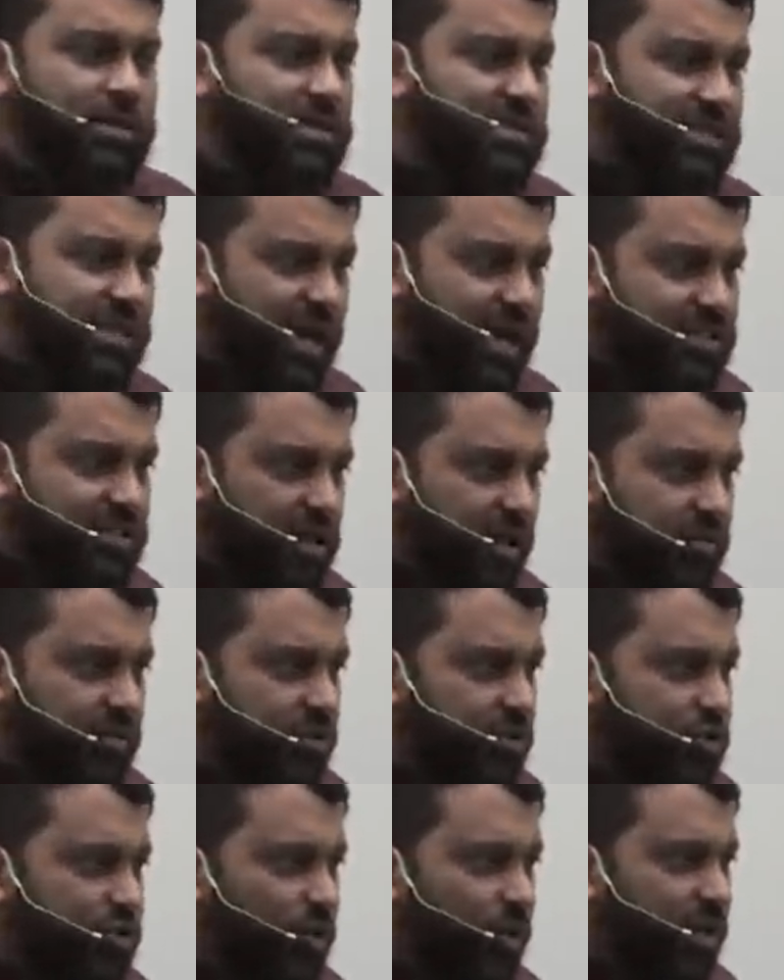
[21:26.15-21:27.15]
this last
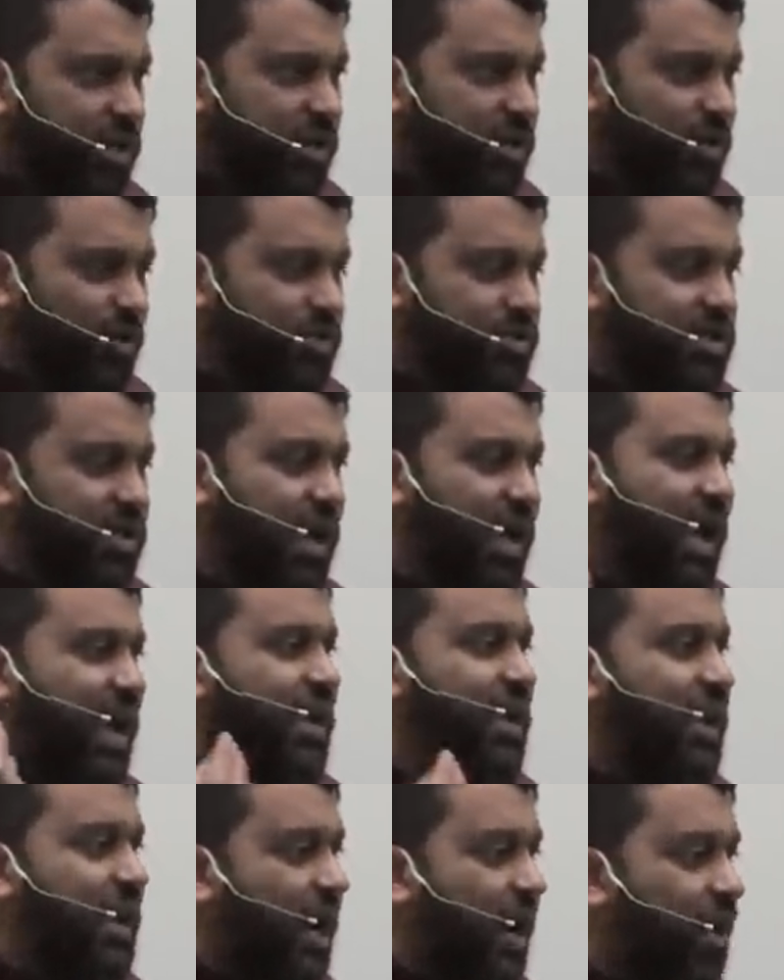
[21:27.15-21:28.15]
120 years,
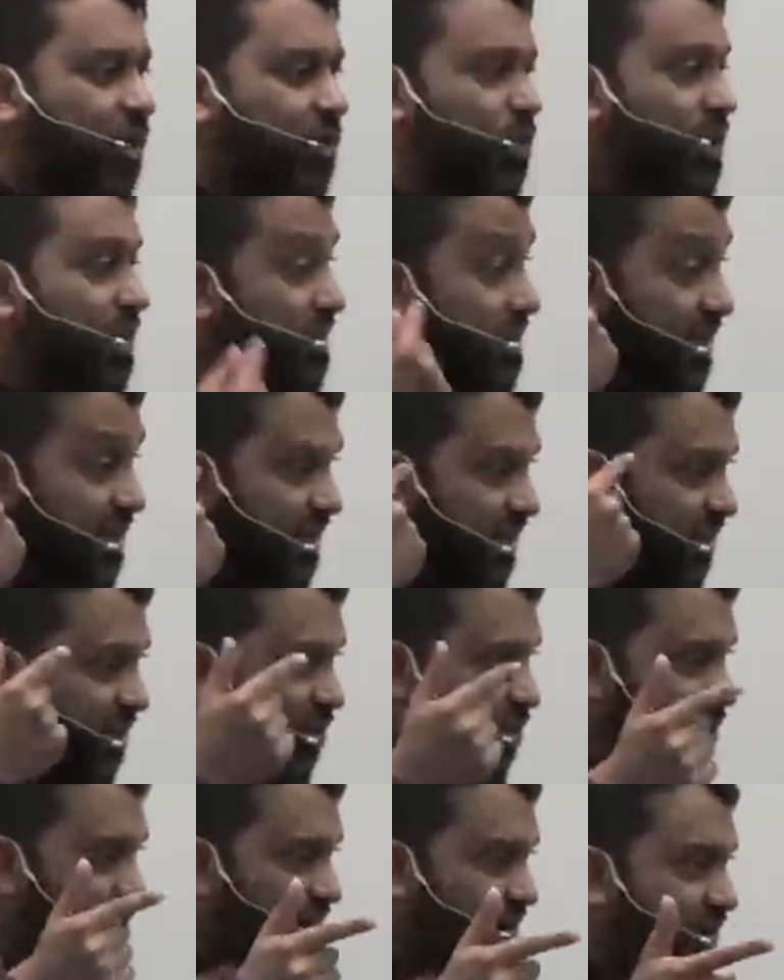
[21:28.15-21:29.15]
and now they
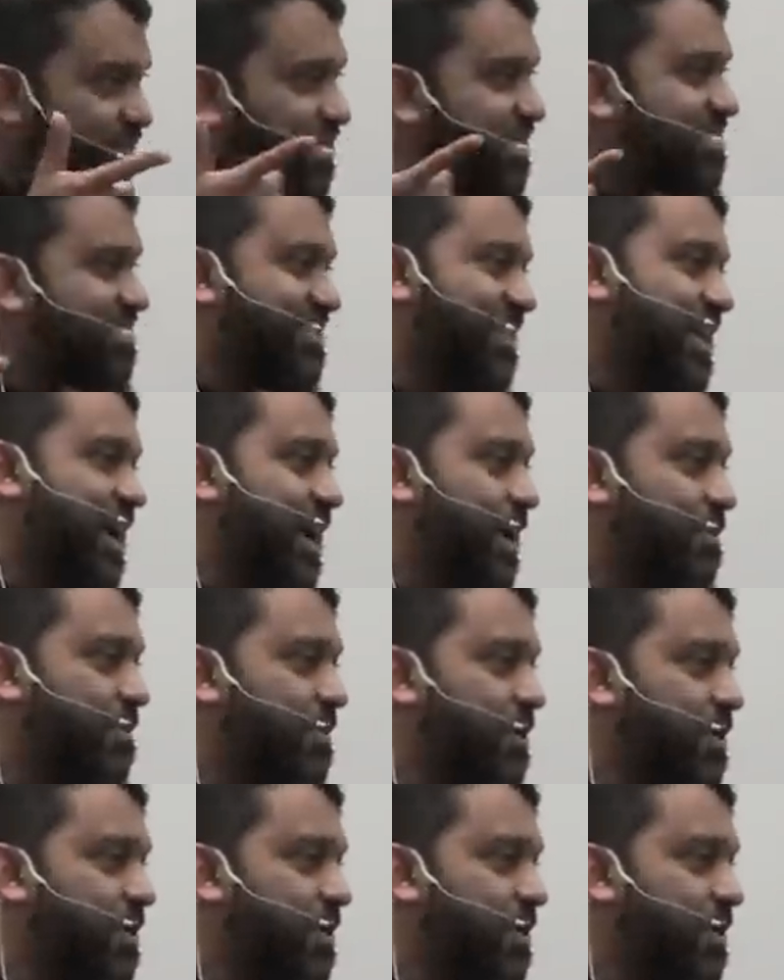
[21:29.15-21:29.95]
hear of Islam.